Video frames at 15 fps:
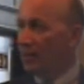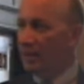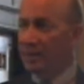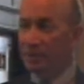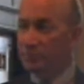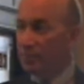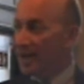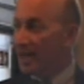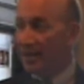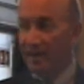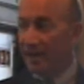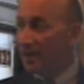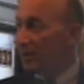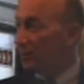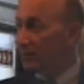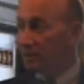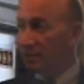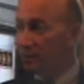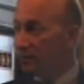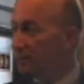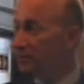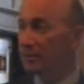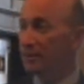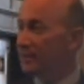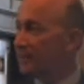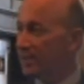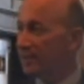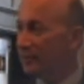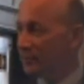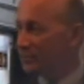It is by now clearly
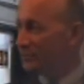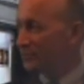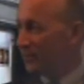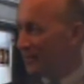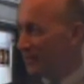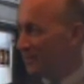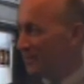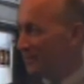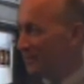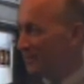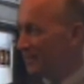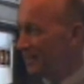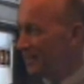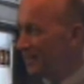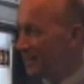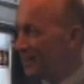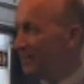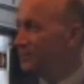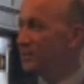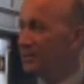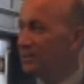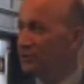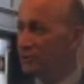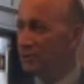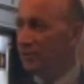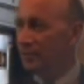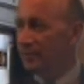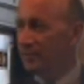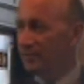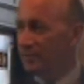demonstrated and easy to
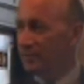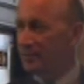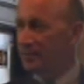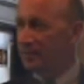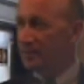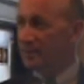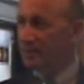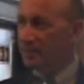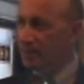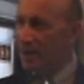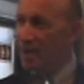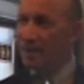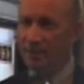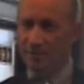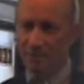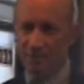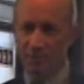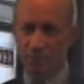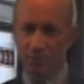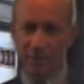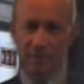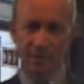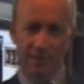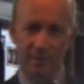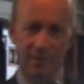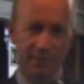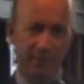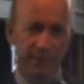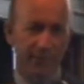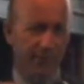show people that the policies
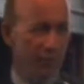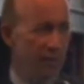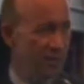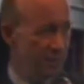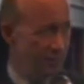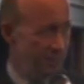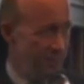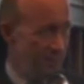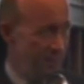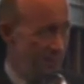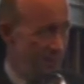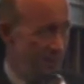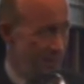of freedom,